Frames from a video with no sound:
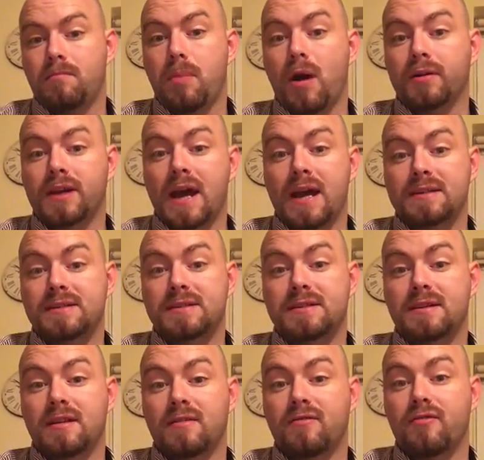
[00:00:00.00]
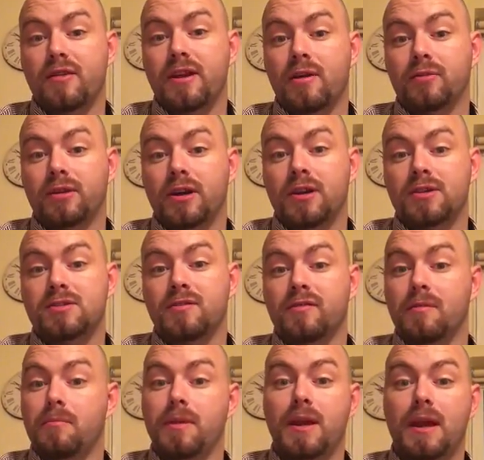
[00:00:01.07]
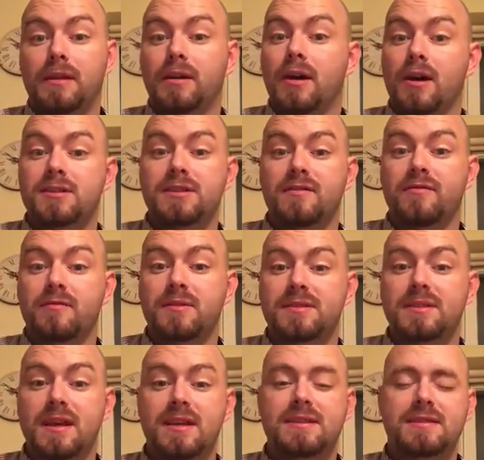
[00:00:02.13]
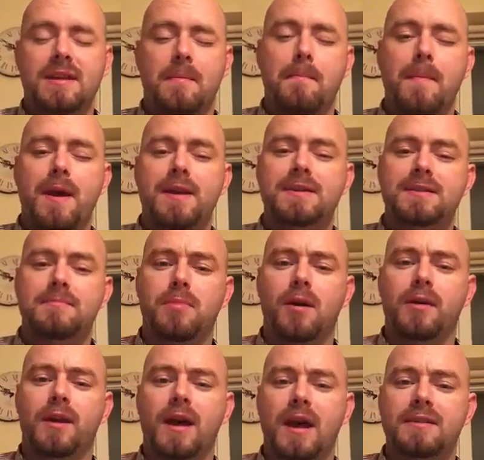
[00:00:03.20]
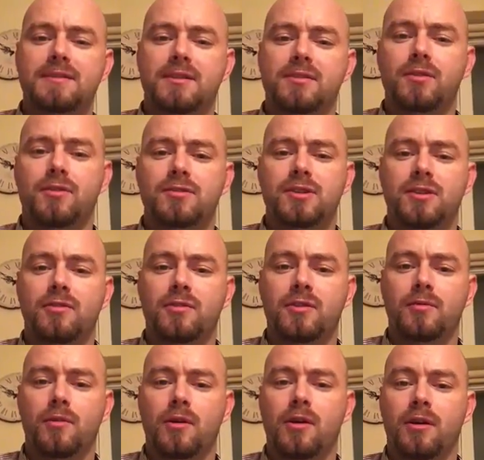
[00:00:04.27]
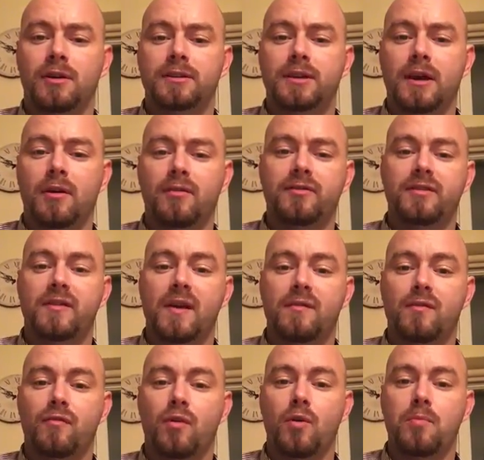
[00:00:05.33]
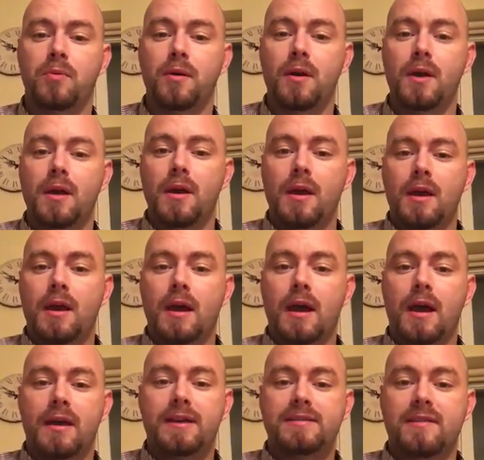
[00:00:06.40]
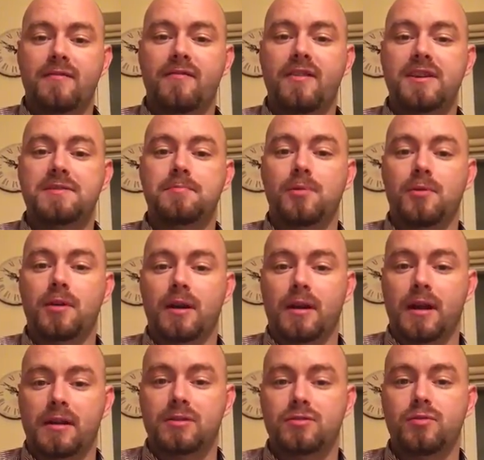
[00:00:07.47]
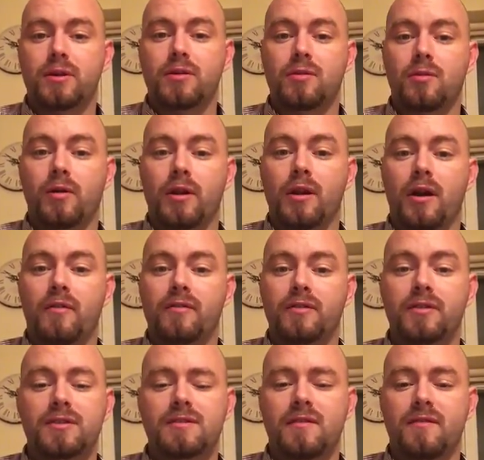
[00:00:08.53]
podcasts that are free out there, stuff like Miguel da Costa from the States, amazing podcast on door security work called Dow of the Velvet Rope. He's on Facebook and Twitter quite often.